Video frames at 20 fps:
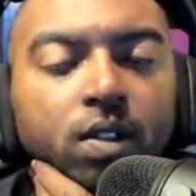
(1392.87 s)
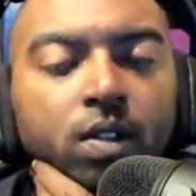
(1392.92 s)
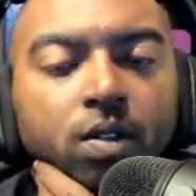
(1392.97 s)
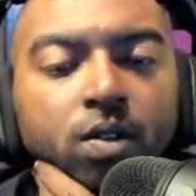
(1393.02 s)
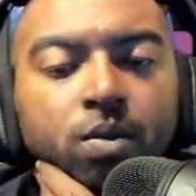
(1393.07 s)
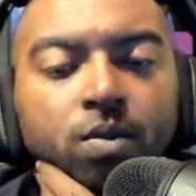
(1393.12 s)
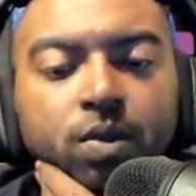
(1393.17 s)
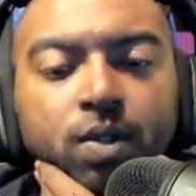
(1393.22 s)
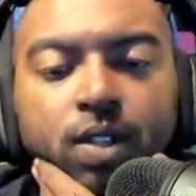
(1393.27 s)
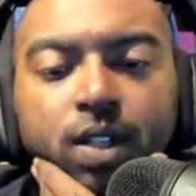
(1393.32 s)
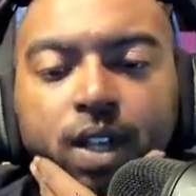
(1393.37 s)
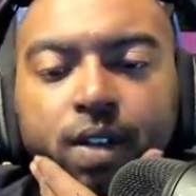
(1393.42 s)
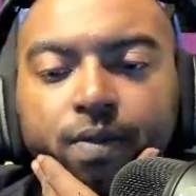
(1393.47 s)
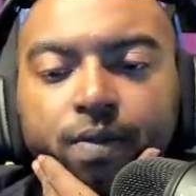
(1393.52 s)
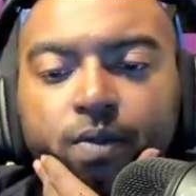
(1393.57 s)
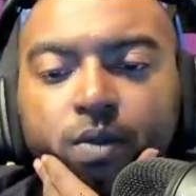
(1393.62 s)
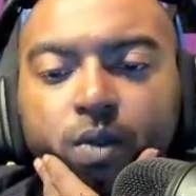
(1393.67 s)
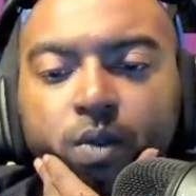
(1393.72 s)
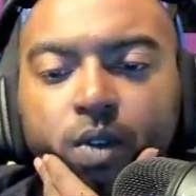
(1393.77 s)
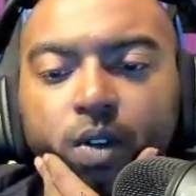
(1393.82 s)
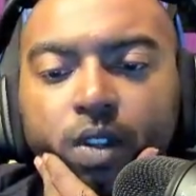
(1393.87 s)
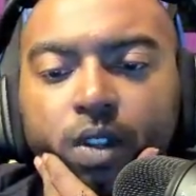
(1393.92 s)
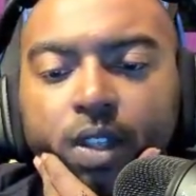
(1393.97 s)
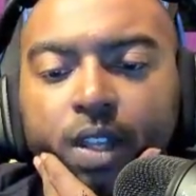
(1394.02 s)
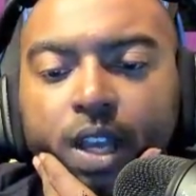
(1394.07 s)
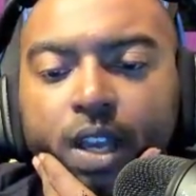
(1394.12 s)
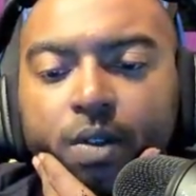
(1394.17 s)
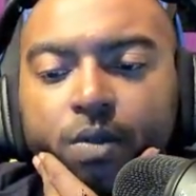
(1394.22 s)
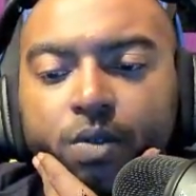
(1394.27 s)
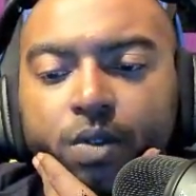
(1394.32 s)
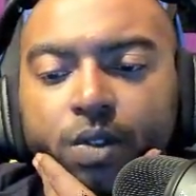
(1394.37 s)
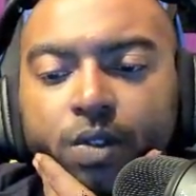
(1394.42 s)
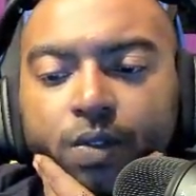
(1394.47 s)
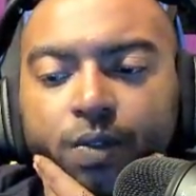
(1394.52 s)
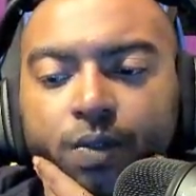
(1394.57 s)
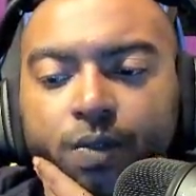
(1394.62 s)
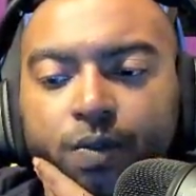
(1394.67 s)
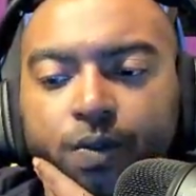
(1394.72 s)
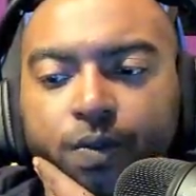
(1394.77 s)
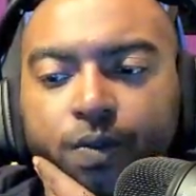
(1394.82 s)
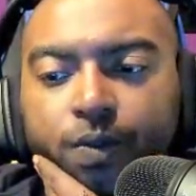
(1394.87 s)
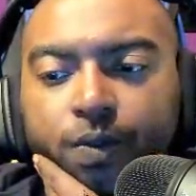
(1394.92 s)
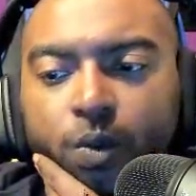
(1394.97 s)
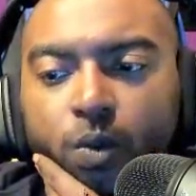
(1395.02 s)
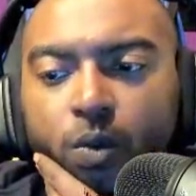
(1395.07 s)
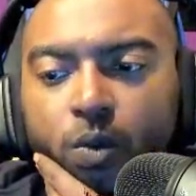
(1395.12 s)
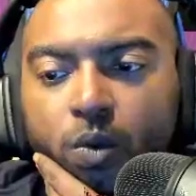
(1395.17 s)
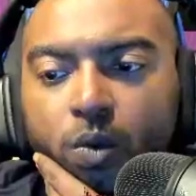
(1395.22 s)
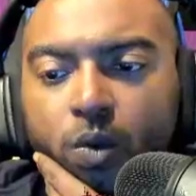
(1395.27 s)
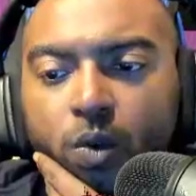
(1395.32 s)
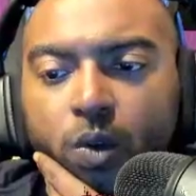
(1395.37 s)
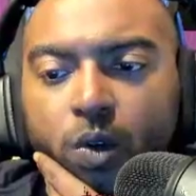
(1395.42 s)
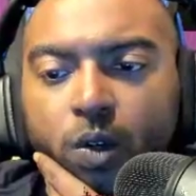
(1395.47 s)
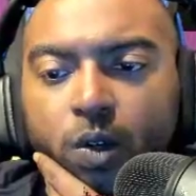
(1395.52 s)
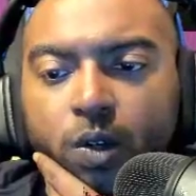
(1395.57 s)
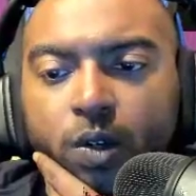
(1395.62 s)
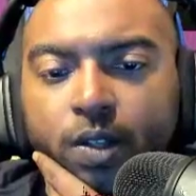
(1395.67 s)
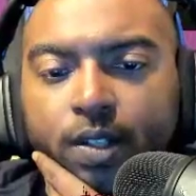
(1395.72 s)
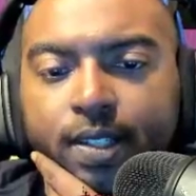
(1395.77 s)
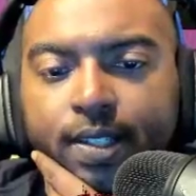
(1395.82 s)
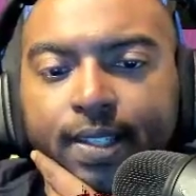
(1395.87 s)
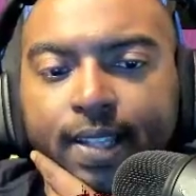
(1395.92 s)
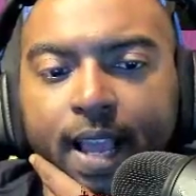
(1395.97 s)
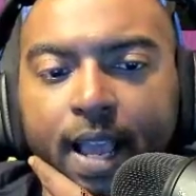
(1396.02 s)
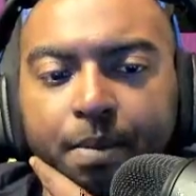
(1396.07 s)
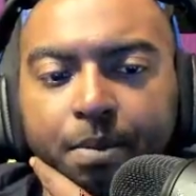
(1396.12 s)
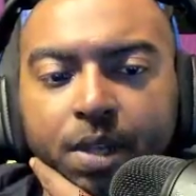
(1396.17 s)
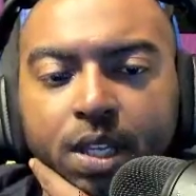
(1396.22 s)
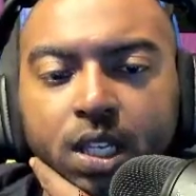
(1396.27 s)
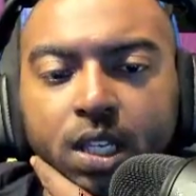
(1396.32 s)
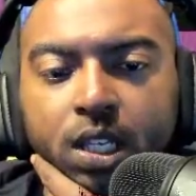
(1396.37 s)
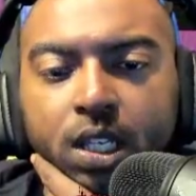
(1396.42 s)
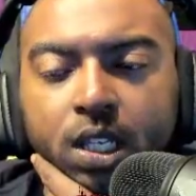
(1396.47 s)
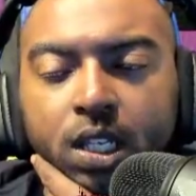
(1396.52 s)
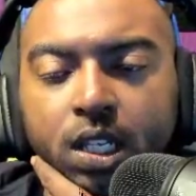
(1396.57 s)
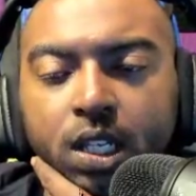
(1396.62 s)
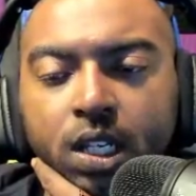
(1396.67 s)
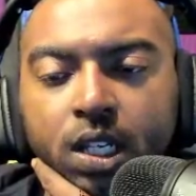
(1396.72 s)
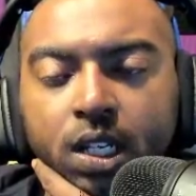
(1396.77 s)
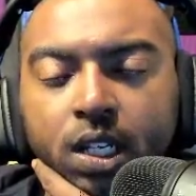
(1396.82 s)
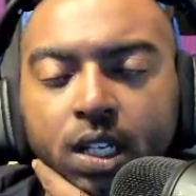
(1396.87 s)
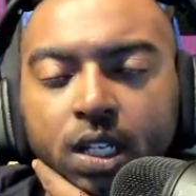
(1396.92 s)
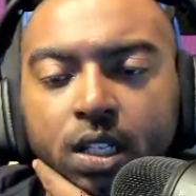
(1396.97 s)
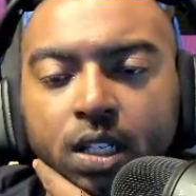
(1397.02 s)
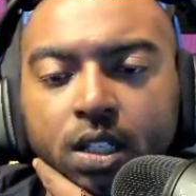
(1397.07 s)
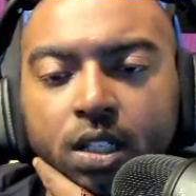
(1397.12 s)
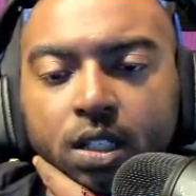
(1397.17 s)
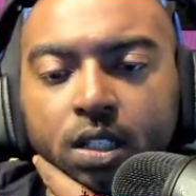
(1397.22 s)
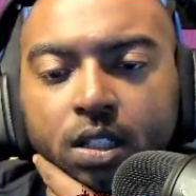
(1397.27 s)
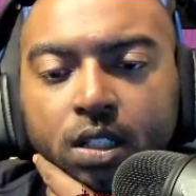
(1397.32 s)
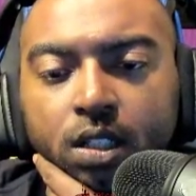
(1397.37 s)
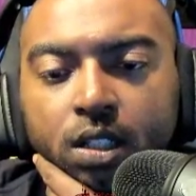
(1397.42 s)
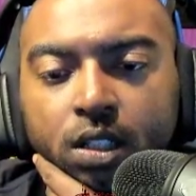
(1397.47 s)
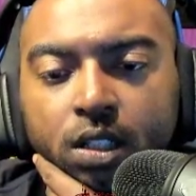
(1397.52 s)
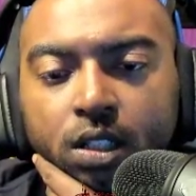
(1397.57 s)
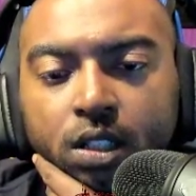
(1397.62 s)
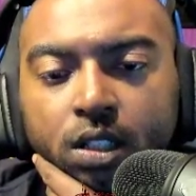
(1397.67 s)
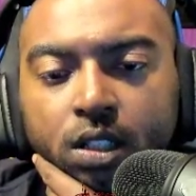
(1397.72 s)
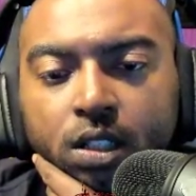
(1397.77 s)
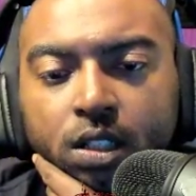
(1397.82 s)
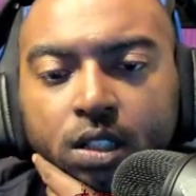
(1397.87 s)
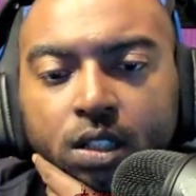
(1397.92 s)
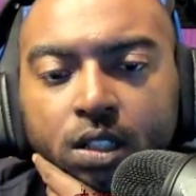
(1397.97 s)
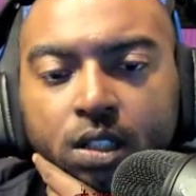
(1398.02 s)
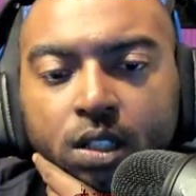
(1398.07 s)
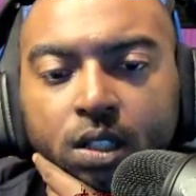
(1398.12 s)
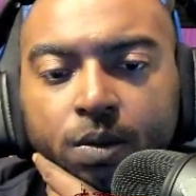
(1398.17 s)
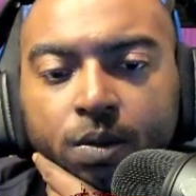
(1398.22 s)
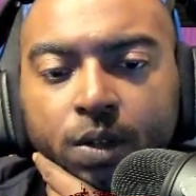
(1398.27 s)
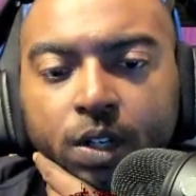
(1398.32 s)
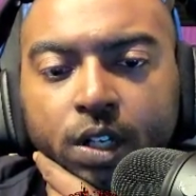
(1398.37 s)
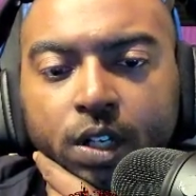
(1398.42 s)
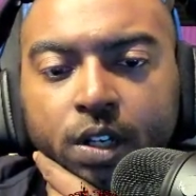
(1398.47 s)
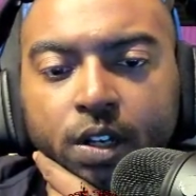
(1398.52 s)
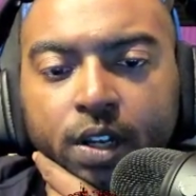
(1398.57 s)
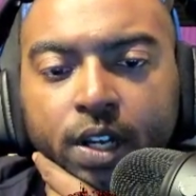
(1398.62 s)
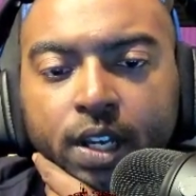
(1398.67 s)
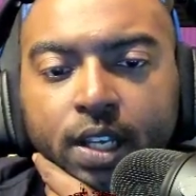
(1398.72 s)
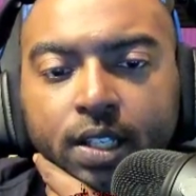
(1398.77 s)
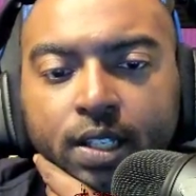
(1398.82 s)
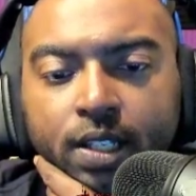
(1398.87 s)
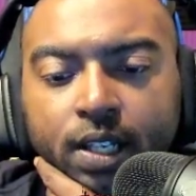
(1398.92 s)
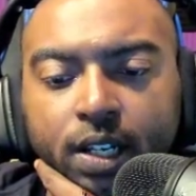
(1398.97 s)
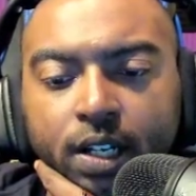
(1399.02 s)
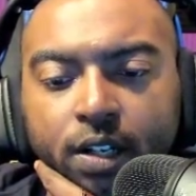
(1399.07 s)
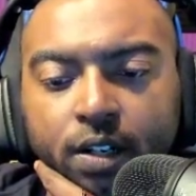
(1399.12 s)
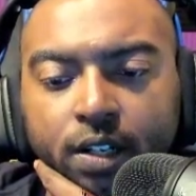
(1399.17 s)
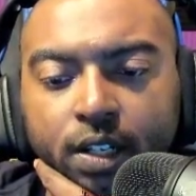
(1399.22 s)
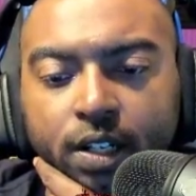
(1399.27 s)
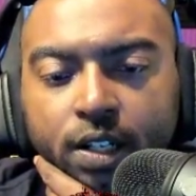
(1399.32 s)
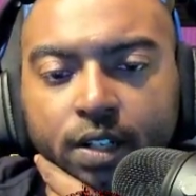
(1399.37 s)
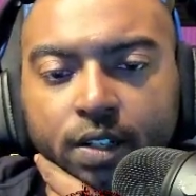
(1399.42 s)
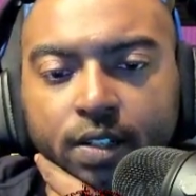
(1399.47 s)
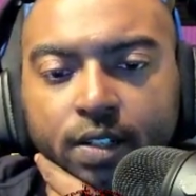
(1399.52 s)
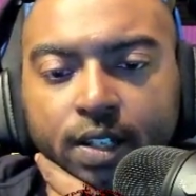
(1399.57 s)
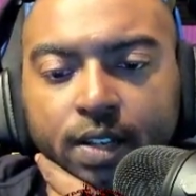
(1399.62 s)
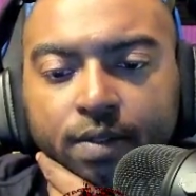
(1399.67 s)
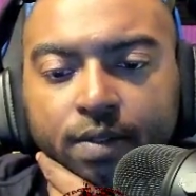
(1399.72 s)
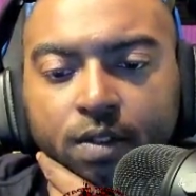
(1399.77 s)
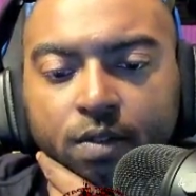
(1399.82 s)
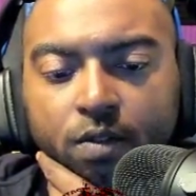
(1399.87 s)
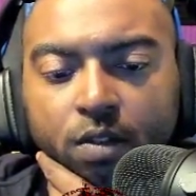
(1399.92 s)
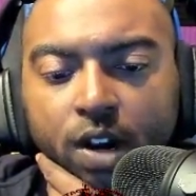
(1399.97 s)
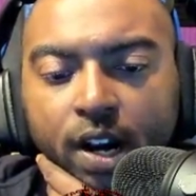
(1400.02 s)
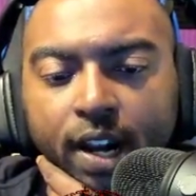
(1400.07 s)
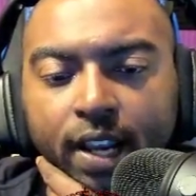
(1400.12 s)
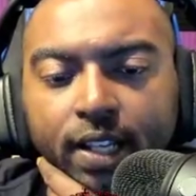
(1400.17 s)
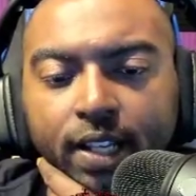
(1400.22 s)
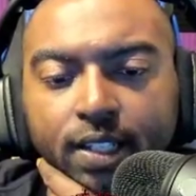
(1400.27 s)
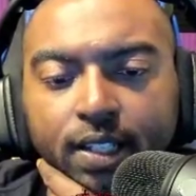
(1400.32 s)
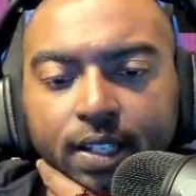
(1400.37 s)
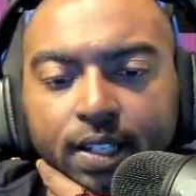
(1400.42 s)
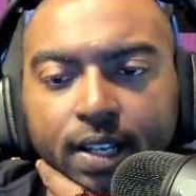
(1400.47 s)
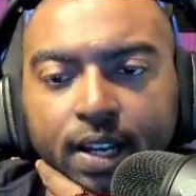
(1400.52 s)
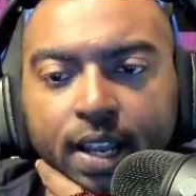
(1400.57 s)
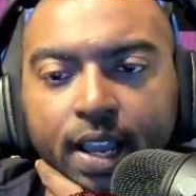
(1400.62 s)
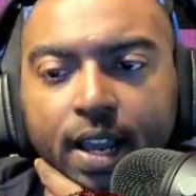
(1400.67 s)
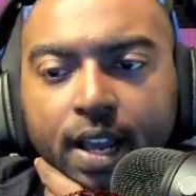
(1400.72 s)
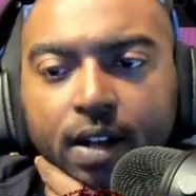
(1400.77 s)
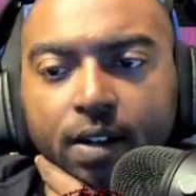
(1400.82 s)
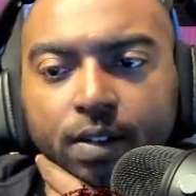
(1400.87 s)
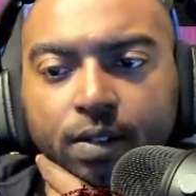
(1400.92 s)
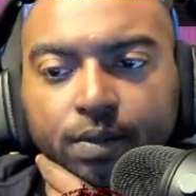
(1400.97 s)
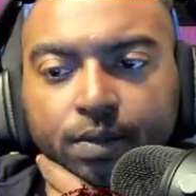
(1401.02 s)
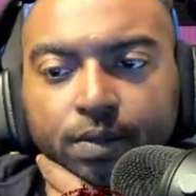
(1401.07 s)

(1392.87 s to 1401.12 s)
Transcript: Who was that for? That was for Sabine. We're going to go ahead and take her to gear 7 right now.